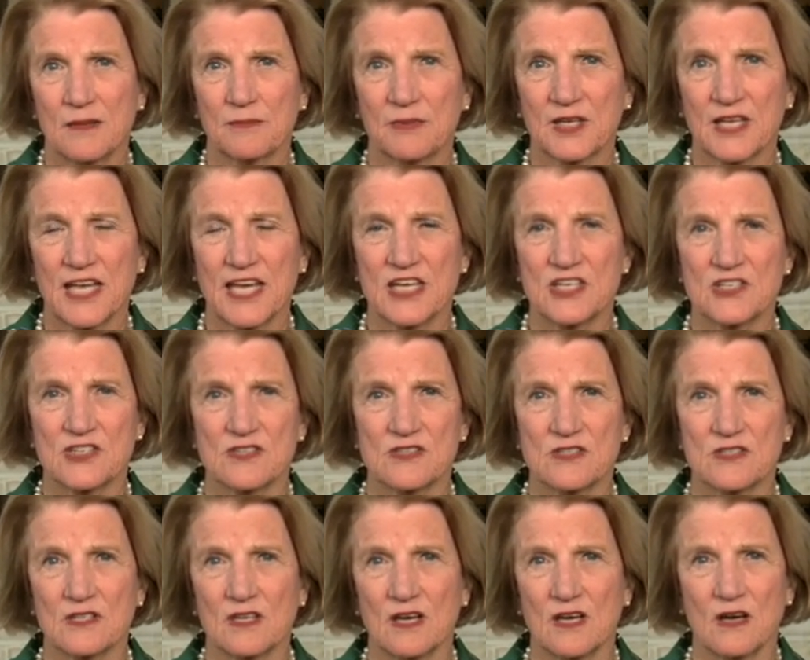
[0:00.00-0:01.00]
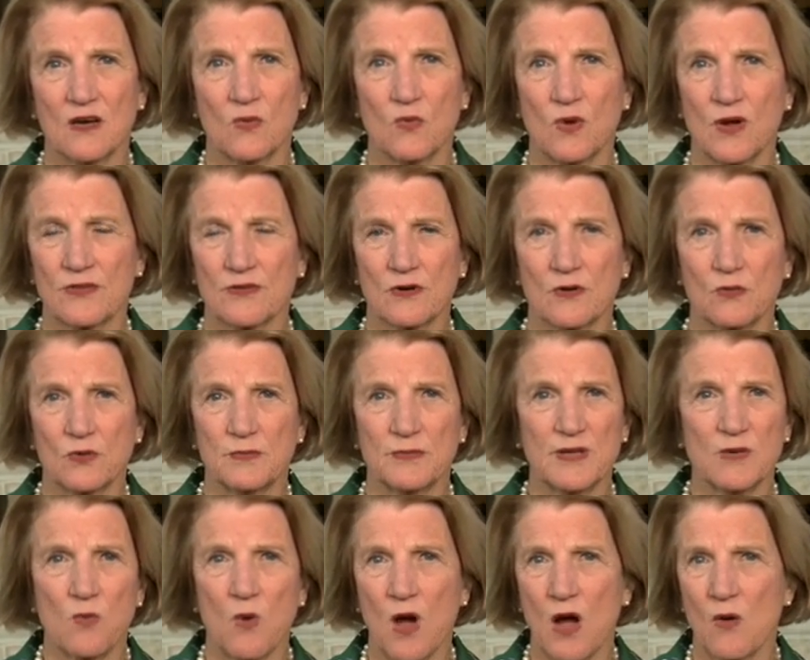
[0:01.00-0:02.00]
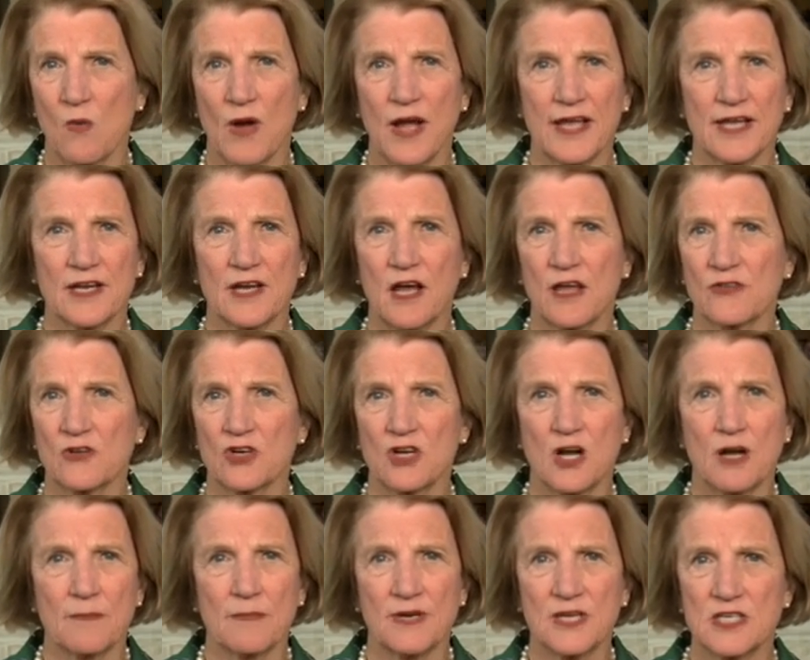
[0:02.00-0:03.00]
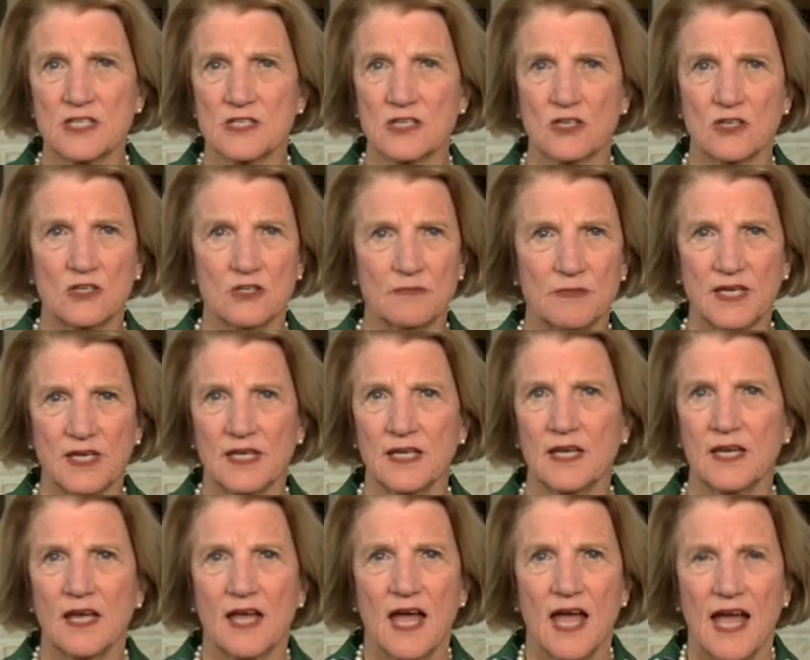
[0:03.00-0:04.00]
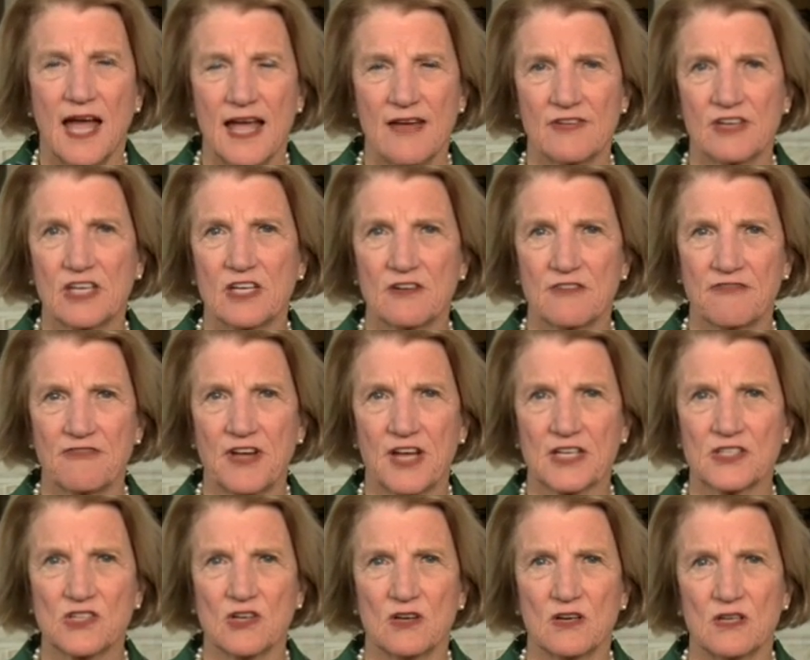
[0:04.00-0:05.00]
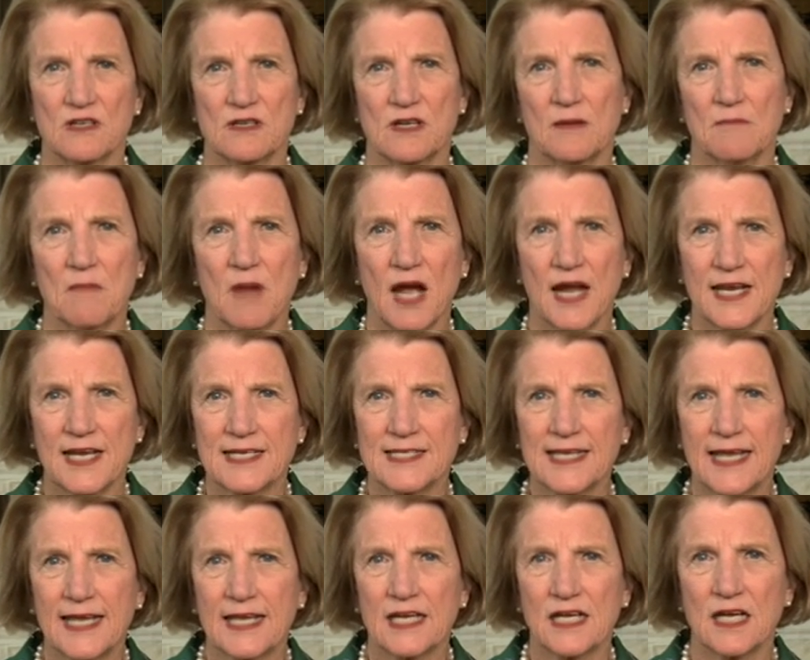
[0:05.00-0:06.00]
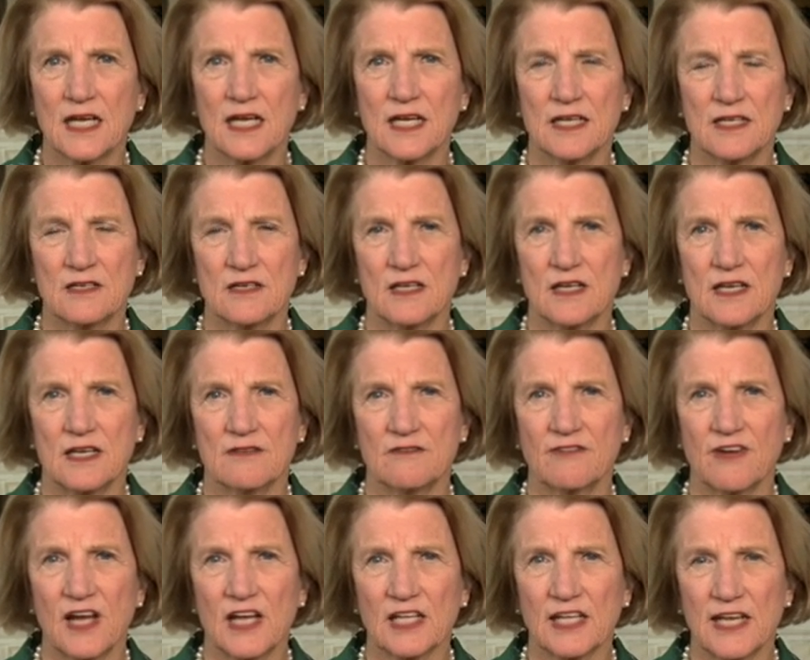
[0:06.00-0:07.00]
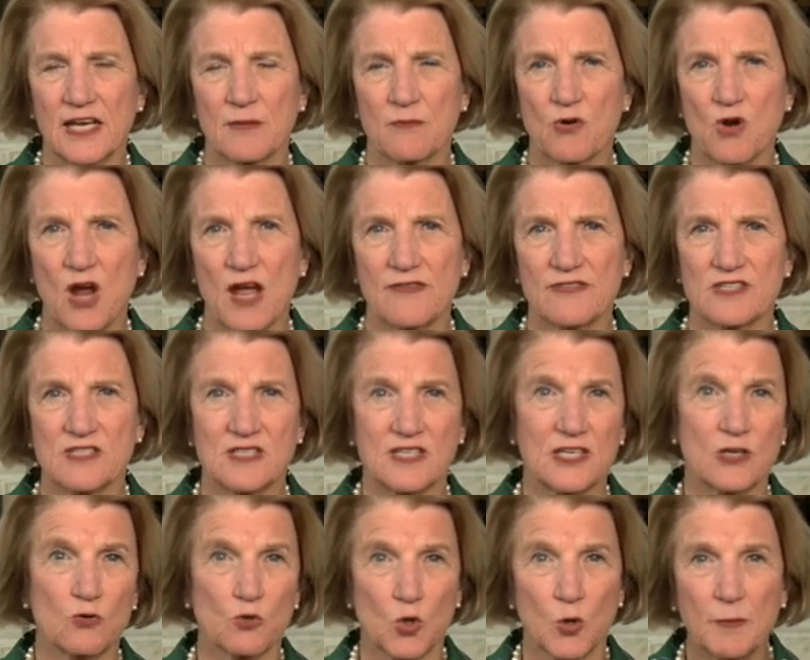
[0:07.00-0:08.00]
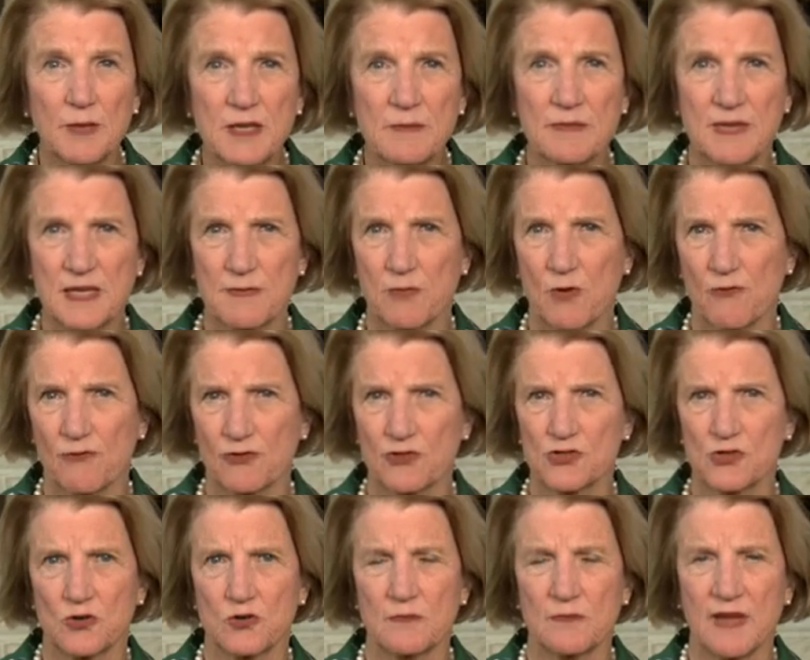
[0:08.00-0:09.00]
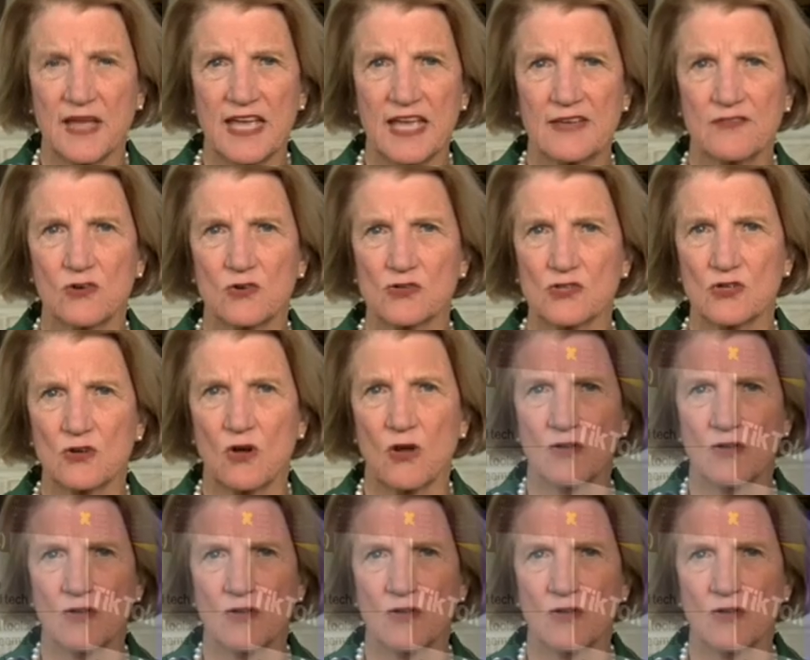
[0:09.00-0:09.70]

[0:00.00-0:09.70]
Implications, whether it would be Huawei and other companies that be having an effect on mining data and violating privacy, grooming people for certain behaviors